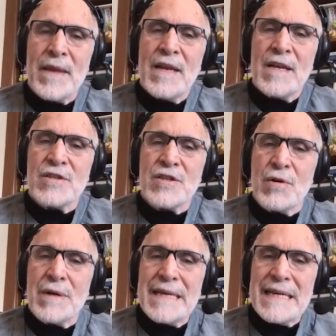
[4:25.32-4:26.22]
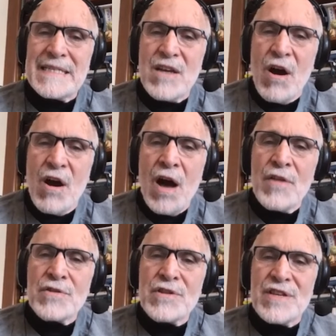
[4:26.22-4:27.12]
So it's all
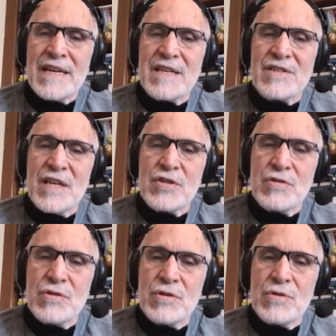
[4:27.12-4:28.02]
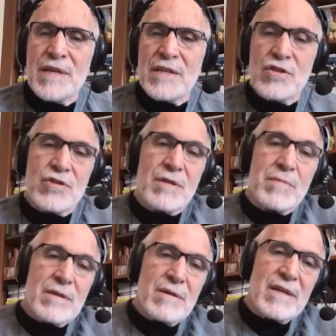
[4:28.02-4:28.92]
those things that you do that you shouldn't
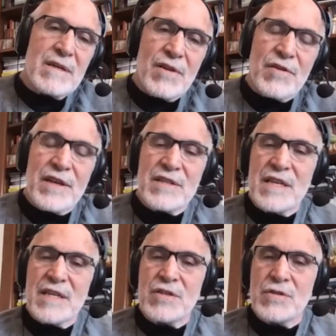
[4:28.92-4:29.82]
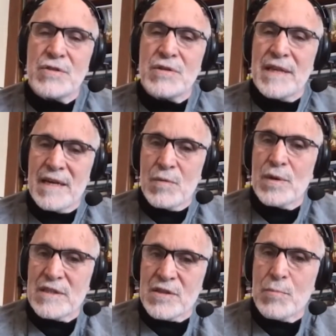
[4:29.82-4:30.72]
be doing, all the things that you do that are
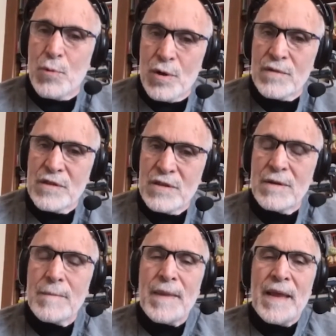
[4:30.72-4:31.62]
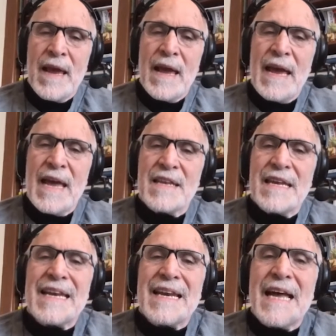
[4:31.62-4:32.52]
really supportive to you. And
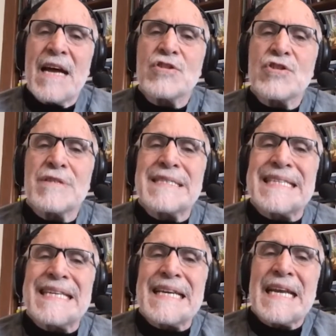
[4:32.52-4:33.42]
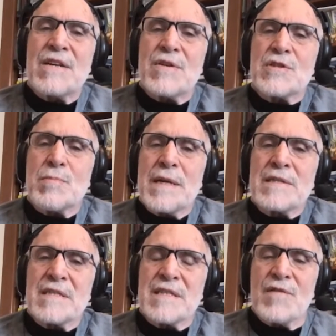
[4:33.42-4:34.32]
it allows your DNA to
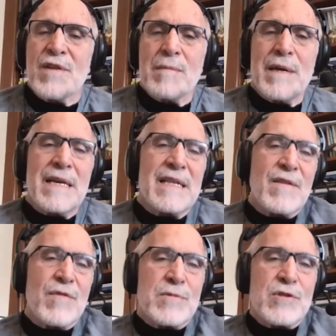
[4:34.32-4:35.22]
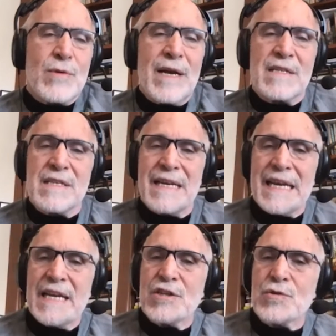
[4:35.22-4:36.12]
express itself. It can be anything from stress and
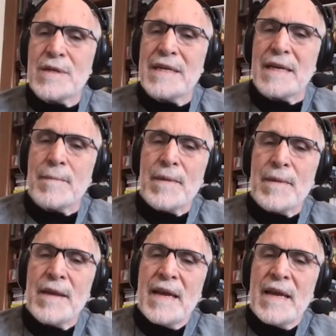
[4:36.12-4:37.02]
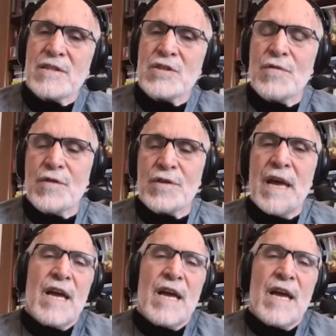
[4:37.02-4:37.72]
injury and so forth.